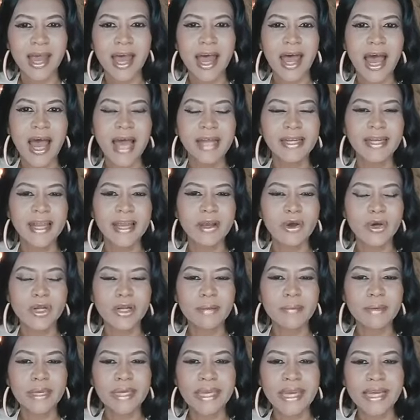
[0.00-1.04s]
and they're going
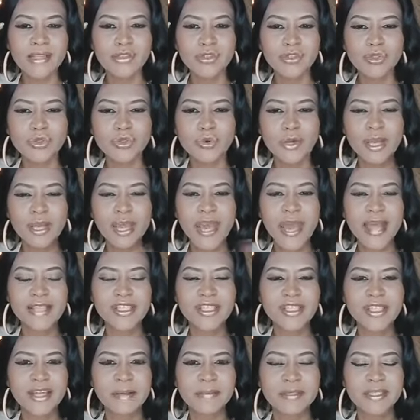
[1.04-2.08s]
to begin to
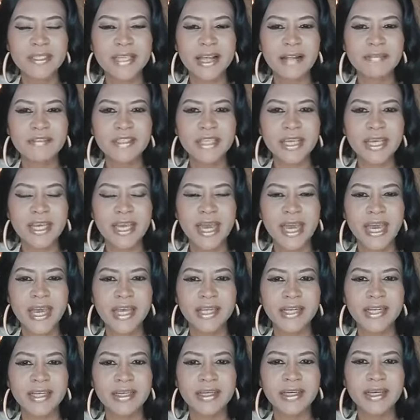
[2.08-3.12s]
catch themselves
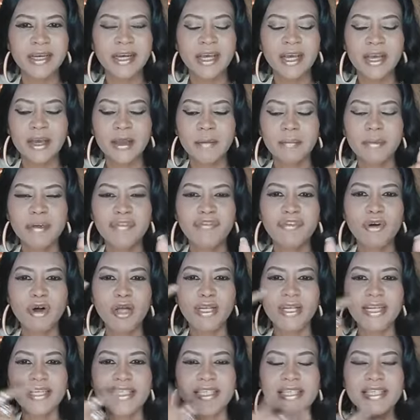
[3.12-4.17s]
again before
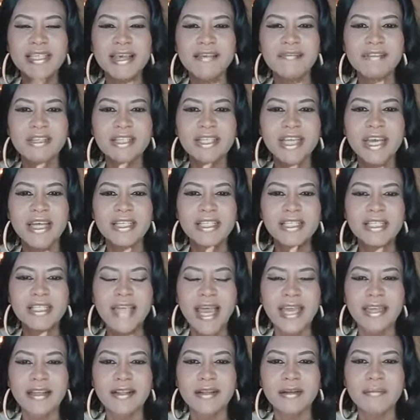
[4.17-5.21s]
this seven-year
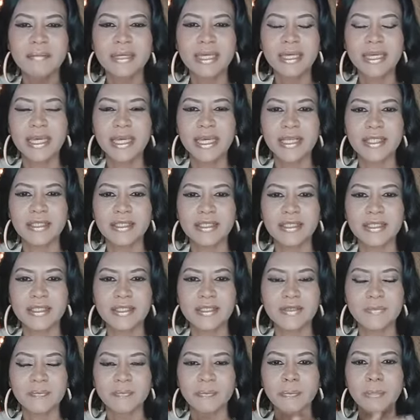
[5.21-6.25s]
cycle begins.
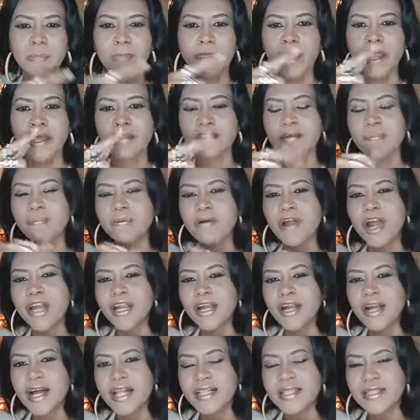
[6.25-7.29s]
The
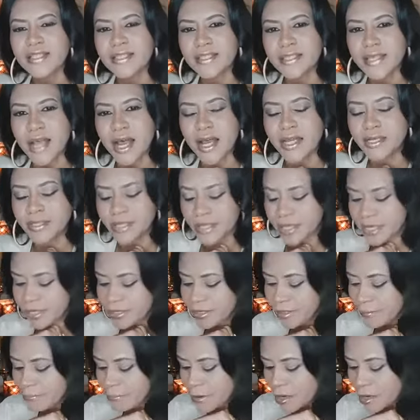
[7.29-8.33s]
prodigal son
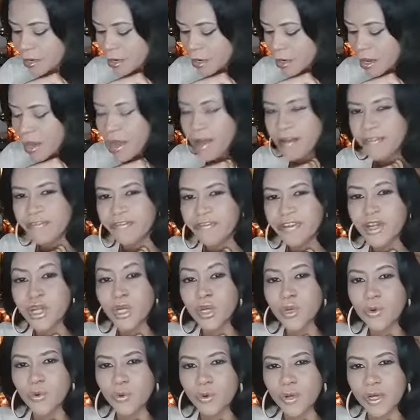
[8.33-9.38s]
in the book of
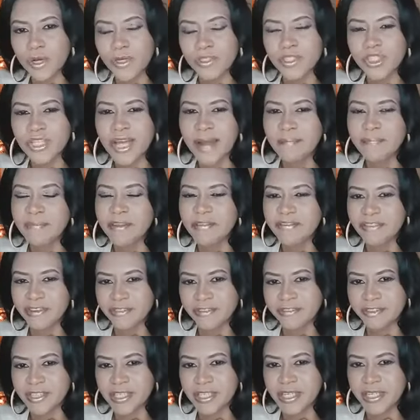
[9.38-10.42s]
Luke, chapter
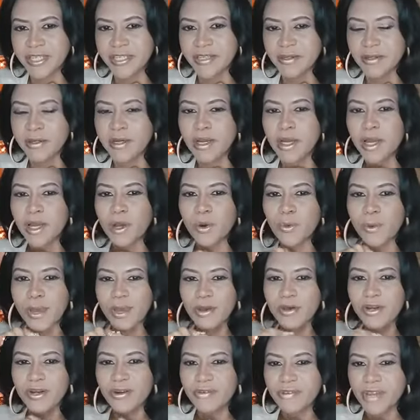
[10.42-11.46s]
15,
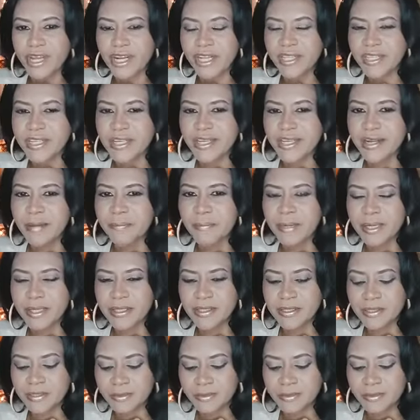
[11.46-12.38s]
we're going to read it in a bit.